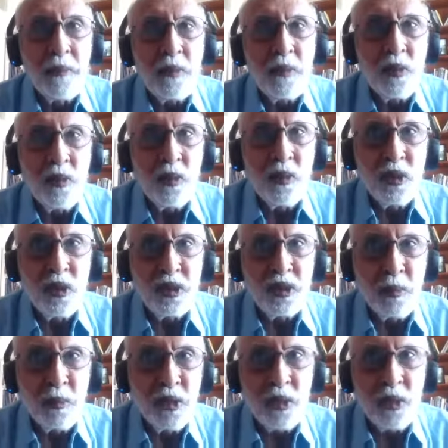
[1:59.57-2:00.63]
Was supposed
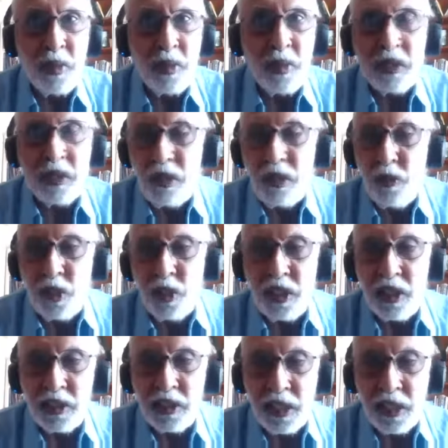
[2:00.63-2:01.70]
to be a 3-4 year
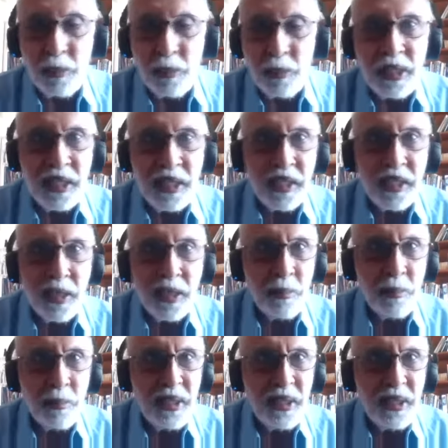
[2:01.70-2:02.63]
assignment, ended up being